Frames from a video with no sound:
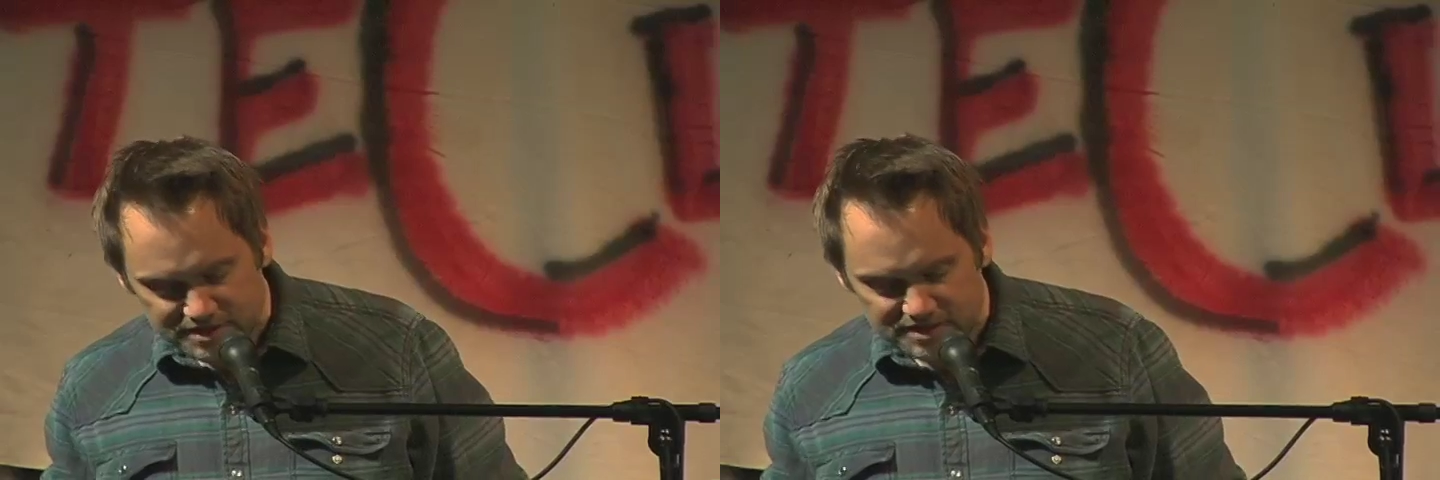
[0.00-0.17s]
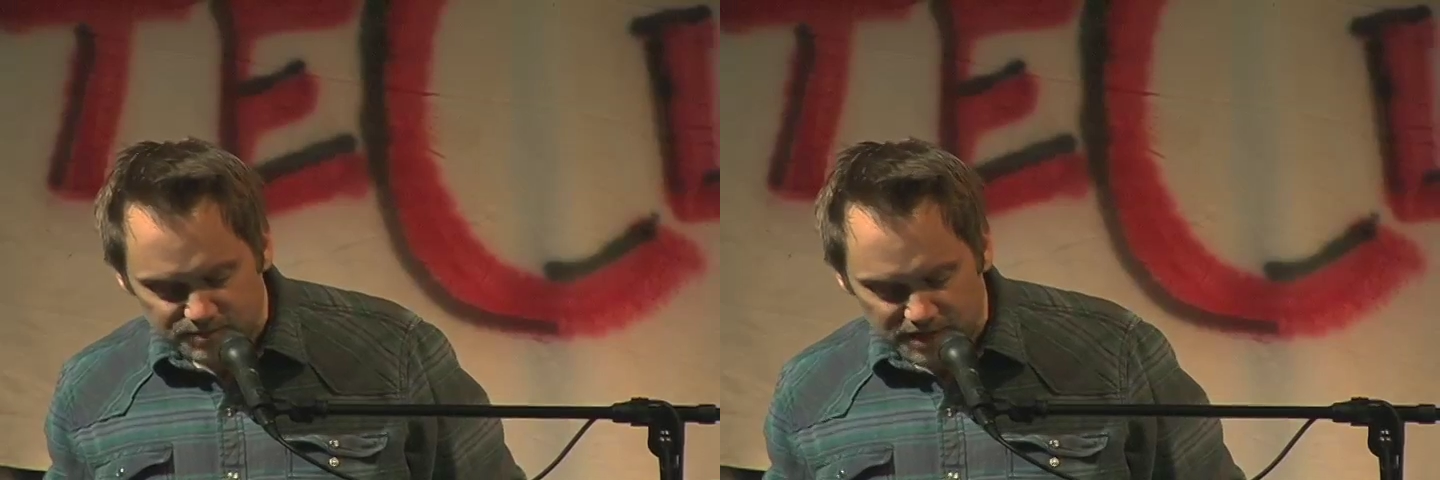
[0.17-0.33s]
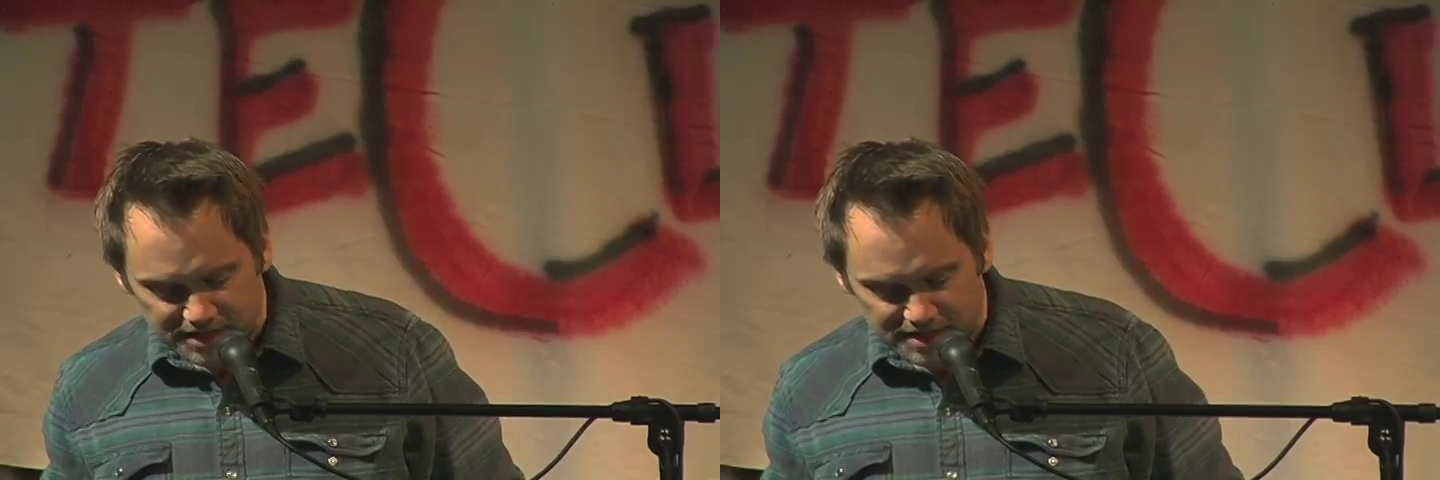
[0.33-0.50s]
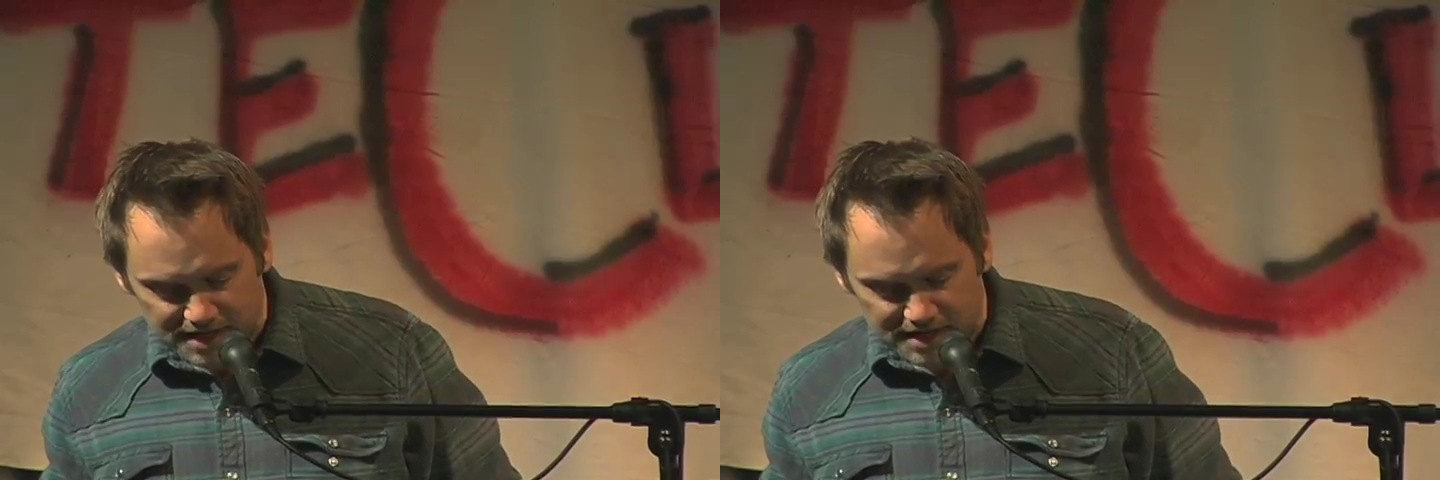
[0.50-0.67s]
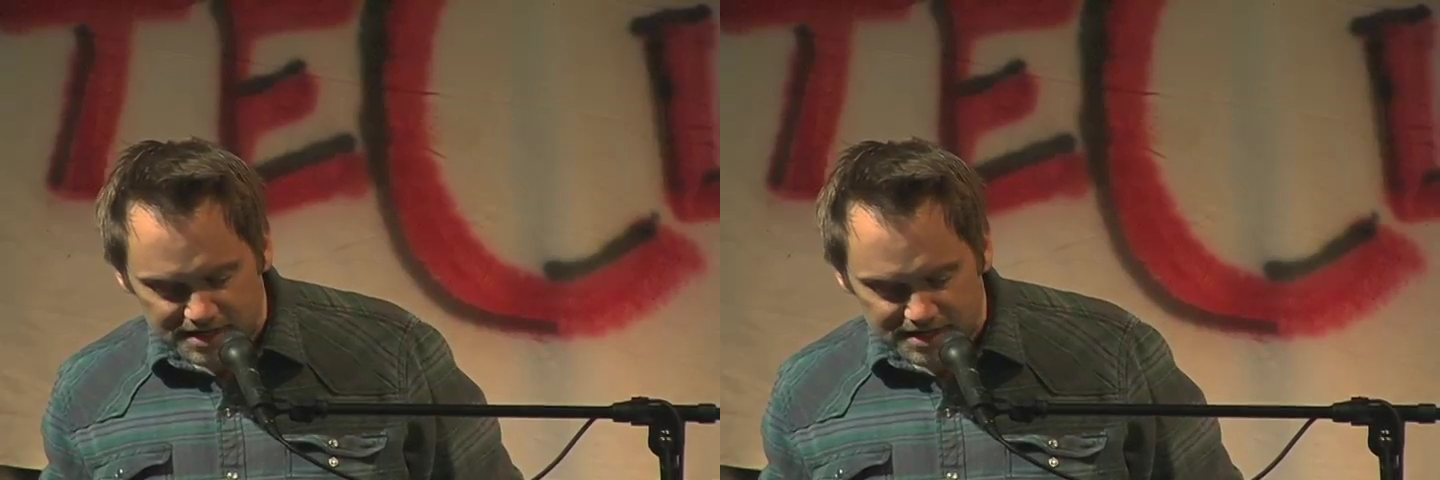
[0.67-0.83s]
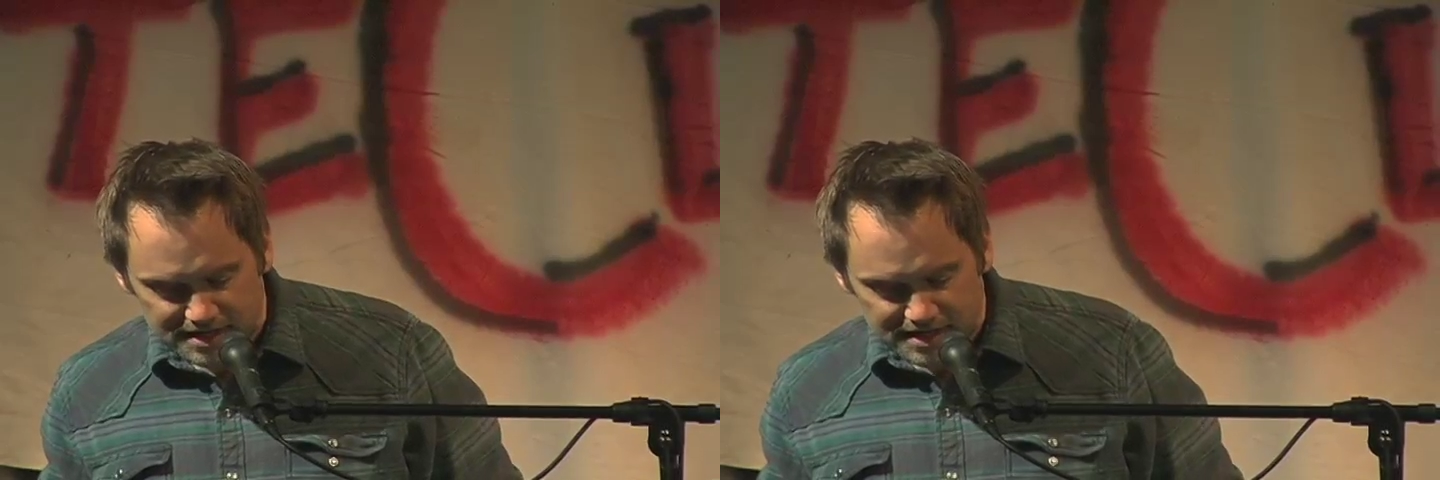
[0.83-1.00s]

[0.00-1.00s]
in my gut,